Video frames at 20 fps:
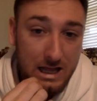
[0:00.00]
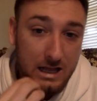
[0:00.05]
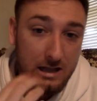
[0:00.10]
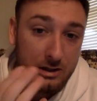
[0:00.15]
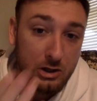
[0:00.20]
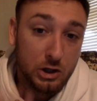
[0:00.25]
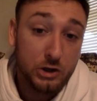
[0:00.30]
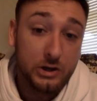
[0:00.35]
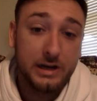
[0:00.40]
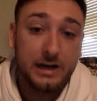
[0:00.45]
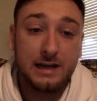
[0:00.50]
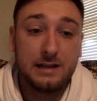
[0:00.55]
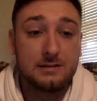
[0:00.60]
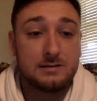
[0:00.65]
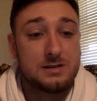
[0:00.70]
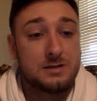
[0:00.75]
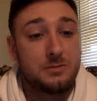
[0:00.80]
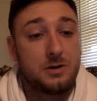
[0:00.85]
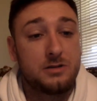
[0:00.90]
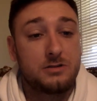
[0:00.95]
looking at
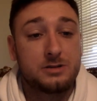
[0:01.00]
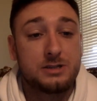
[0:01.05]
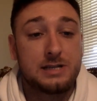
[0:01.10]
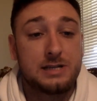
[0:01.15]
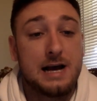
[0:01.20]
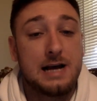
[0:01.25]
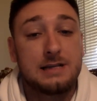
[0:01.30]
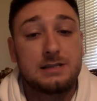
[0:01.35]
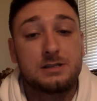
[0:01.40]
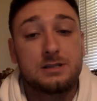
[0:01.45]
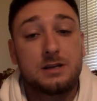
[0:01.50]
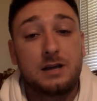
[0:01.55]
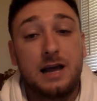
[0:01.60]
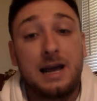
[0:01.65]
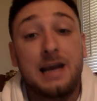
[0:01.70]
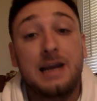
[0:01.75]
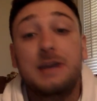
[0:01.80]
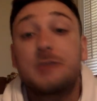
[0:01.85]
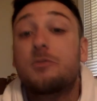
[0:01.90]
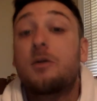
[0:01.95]
some other stats,
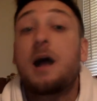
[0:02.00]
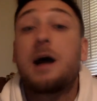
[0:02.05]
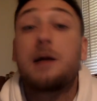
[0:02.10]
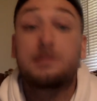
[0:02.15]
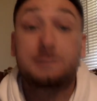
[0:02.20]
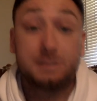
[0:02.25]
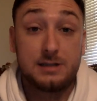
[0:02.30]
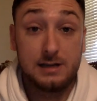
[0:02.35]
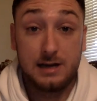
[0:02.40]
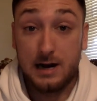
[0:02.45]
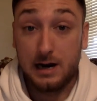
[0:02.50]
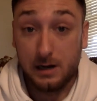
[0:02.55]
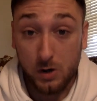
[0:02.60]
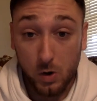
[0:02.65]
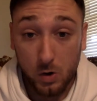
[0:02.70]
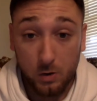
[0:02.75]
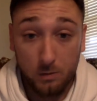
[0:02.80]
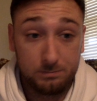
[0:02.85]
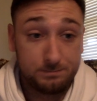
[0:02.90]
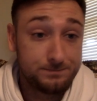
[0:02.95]
Andy Robertson got a
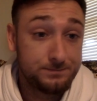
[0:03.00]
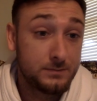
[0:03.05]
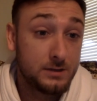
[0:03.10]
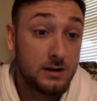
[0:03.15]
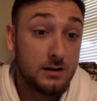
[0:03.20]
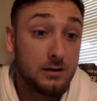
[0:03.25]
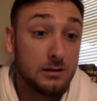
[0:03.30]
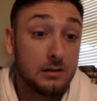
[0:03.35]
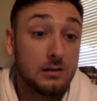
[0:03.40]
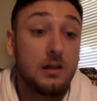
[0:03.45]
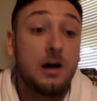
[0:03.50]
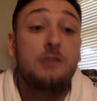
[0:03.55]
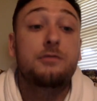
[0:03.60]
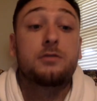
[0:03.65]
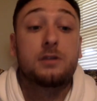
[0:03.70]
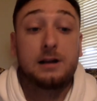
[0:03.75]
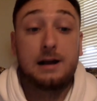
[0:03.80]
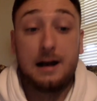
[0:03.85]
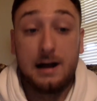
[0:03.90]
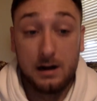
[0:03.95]
goal.
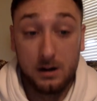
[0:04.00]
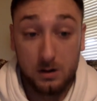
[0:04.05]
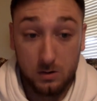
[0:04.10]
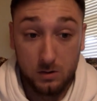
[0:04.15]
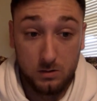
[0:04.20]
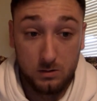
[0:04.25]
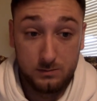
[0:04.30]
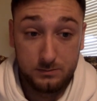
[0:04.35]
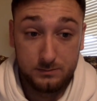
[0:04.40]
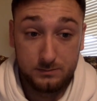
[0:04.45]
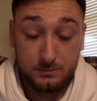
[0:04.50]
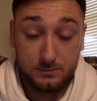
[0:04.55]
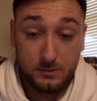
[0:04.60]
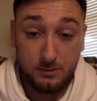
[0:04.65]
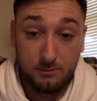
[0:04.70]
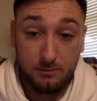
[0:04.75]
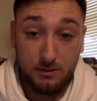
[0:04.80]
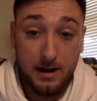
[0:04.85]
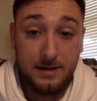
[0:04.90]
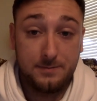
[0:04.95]
Lovren got a goal,
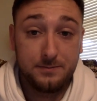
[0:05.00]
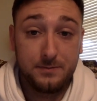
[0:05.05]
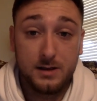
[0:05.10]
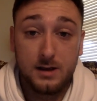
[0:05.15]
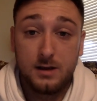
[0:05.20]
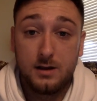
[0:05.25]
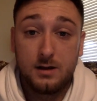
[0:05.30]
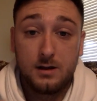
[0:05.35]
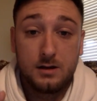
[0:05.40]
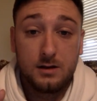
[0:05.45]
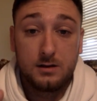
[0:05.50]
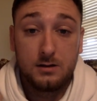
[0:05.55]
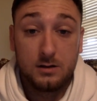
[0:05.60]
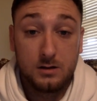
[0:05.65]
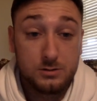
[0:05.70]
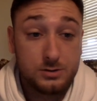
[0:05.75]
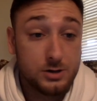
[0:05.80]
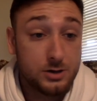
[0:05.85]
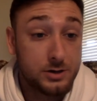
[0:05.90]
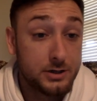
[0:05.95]
right?
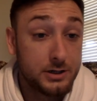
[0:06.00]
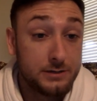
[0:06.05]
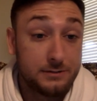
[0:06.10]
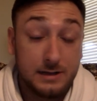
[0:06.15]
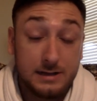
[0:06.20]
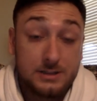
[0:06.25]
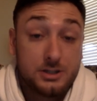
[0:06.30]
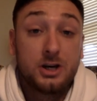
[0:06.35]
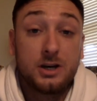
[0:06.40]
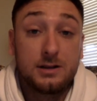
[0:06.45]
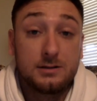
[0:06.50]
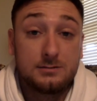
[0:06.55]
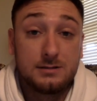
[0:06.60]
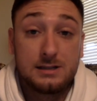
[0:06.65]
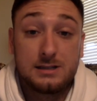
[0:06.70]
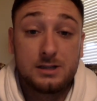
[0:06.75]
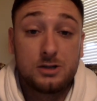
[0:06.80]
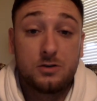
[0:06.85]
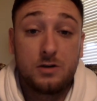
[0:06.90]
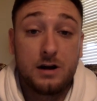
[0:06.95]
Those are good. That's good.
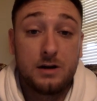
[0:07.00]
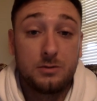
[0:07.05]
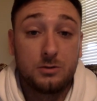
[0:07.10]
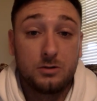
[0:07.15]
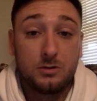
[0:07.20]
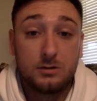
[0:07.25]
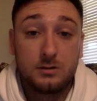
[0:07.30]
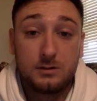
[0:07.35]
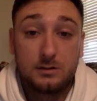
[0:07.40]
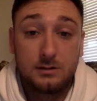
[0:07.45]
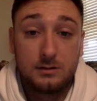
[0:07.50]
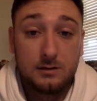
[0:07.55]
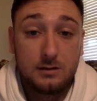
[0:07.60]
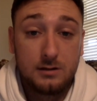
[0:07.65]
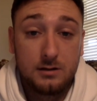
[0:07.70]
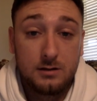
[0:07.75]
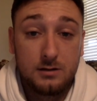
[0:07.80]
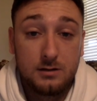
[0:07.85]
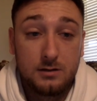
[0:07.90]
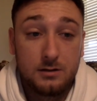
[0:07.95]
That's incredible.
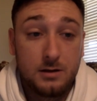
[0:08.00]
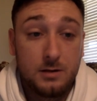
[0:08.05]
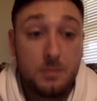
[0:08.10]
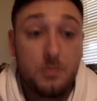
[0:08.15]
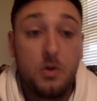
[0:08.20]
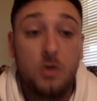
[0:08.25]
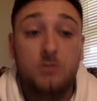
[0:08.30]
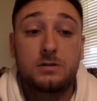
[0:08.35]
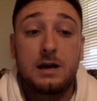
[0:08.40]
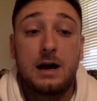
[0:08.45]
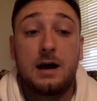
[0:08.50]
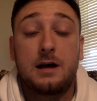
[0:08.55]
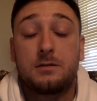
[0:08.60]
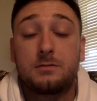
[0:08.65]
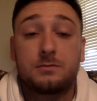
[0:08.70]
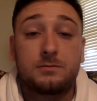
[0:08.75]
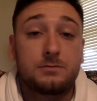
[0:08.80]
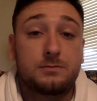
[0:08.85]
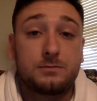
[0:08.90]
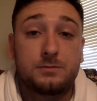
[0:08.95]
They both
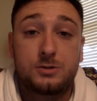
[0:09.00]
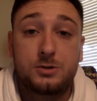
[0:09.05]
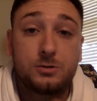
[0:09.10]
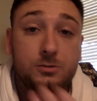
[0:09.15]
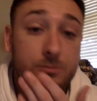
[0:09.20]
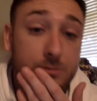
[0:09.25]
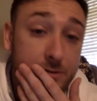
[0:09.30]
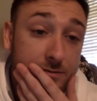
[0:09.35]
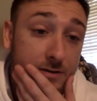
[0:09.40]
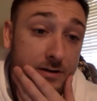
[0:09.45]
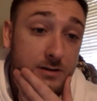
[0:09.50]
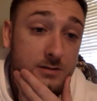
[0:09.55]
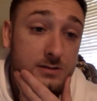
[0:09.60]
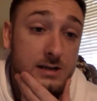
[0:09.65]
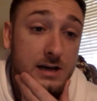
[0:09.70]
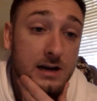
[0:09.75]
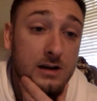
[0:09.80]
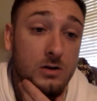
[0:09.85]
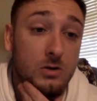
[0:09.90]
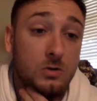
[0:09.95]
got, 2 defenders
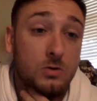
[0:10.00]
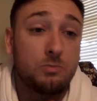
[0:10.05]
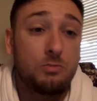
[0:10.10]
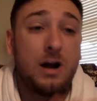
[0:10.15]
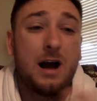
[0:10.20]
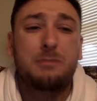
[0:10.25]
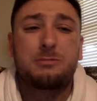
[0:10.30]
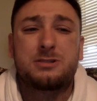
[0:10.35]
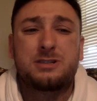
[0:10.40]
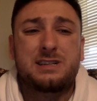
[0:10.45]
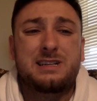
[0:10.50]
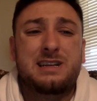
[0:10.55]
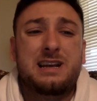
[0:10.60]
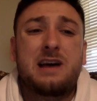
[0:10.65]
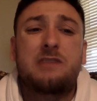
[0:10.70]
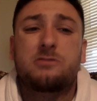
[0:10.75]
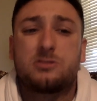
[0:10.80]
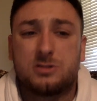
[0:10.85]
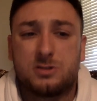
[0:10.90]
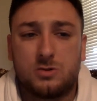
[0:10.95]
got a goal. Robertson
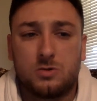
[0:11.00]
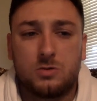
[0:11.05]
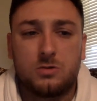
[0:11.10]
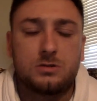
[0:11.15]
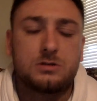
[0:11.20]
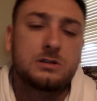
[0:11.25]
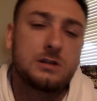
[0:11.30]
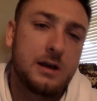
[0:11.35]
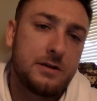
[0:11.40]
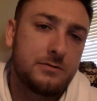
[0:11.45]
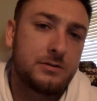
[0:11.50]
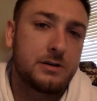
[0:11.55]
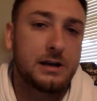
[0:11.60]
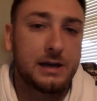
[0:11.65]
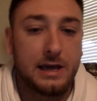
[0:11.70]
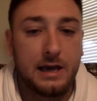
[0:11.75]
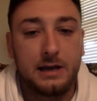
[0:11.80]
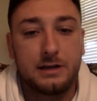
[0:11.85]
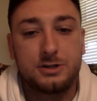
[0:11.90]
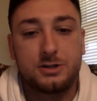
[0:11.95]
never scores. Lovren
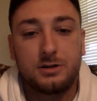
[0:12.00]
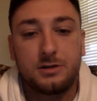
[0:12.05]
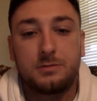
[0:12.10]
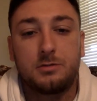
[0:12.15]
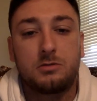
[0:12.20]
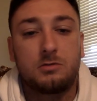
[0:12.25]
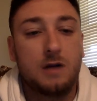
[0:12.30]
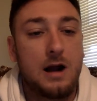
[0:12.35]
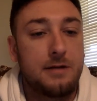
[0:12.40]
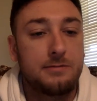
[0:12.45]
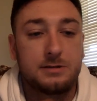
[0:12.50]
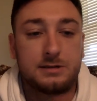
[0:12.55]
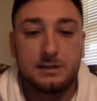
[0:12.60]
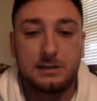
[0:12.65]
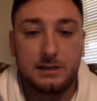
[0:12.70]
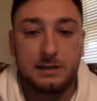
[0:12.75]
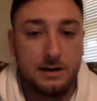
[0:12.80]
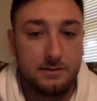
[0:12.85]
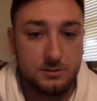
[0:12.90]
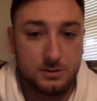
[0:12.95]
occasionally, but
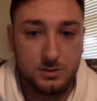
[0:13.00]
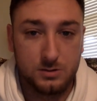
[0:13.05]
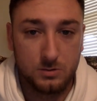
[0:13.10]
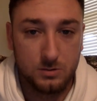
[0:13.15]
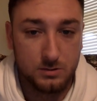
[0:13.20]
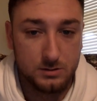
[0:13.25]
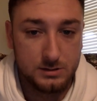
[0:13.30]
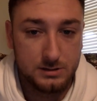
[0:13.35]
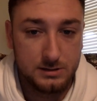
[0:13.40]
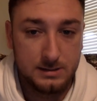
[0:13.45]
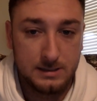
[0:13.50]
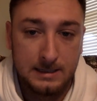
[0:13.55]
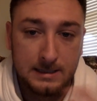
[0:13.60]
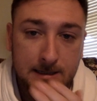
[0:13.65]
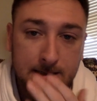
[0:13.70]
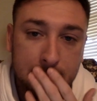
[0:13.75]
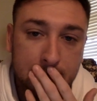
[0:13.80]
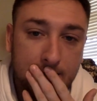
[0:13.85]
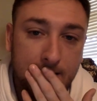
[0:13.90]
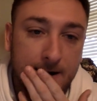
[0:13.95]
Robertson never scores.
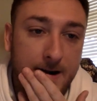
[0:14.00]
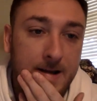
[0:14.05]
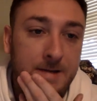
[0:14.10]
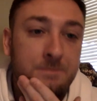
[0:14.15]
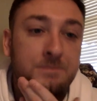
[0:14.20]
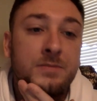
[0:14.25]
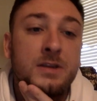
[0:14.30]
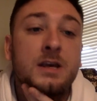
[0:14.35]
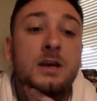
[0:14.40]
All right.